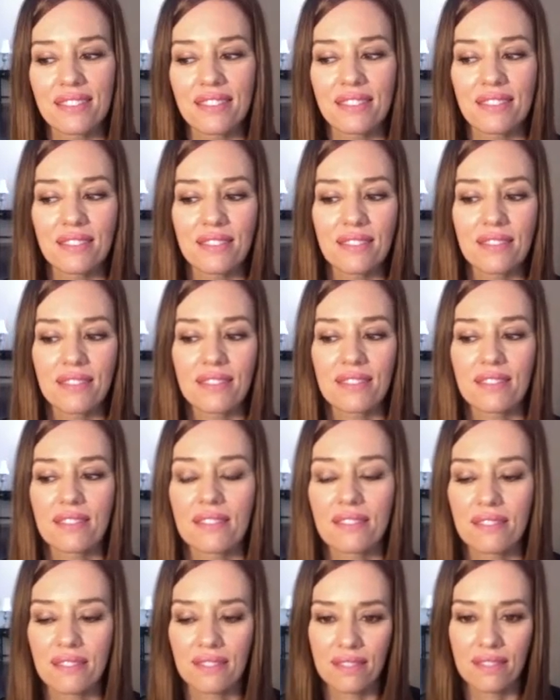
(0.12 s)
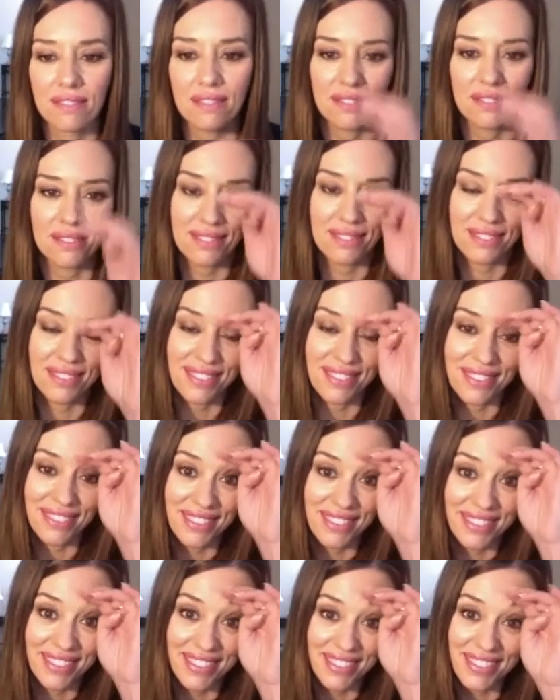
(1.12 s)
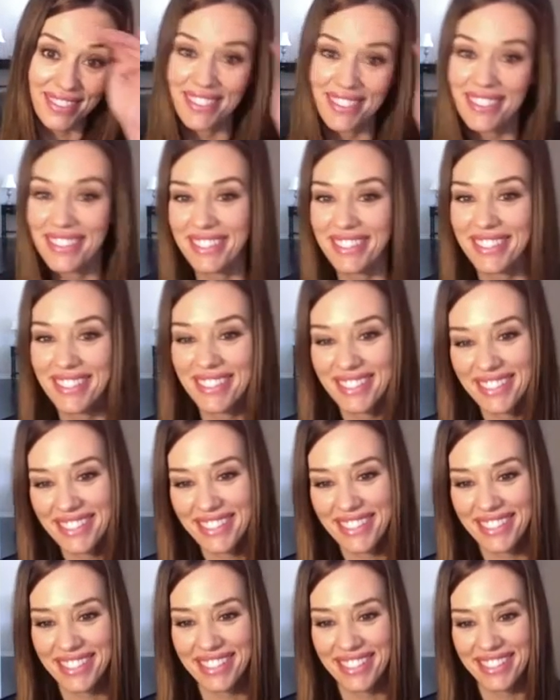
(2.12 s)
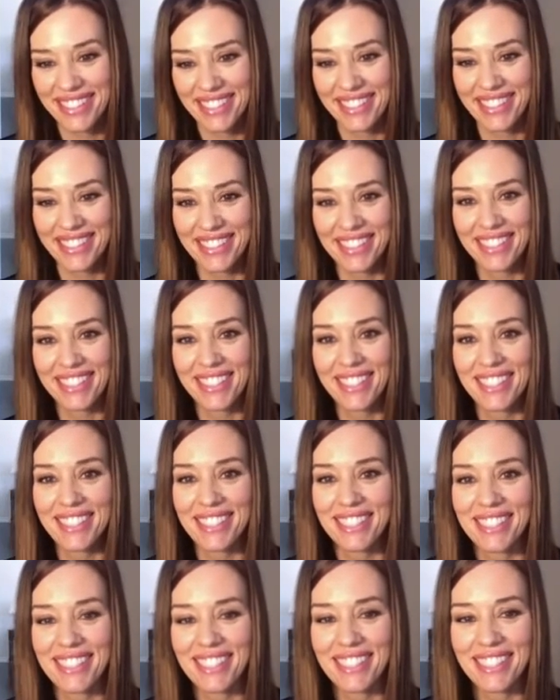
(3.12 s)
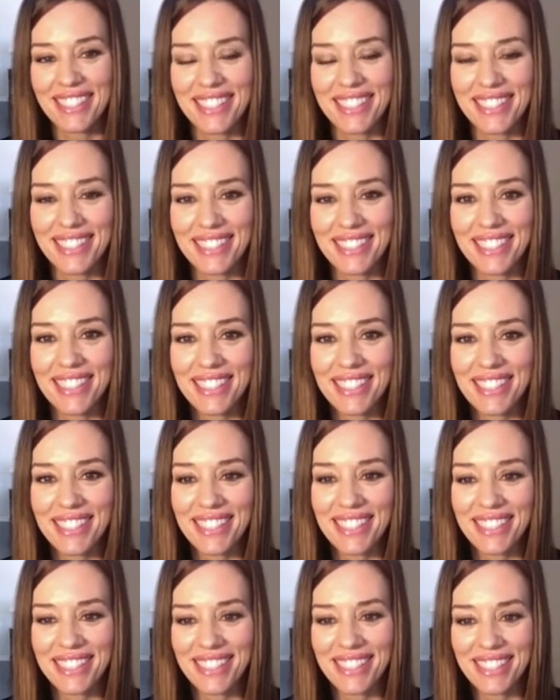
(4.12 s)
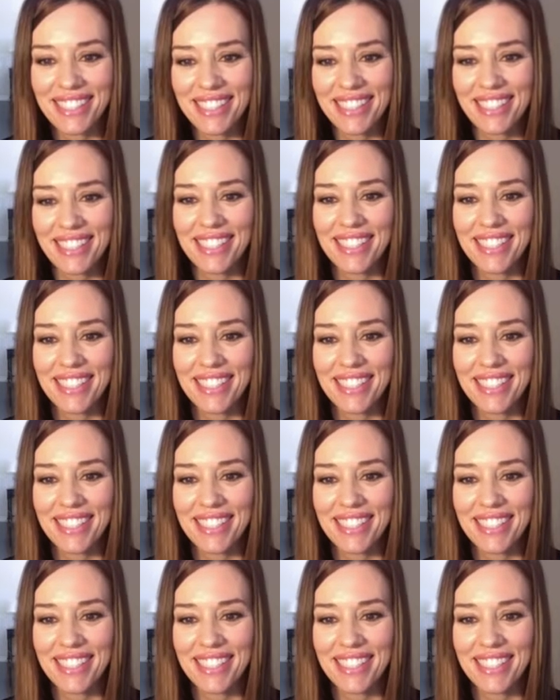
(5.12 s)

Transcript: No words are spoken by the person on screen.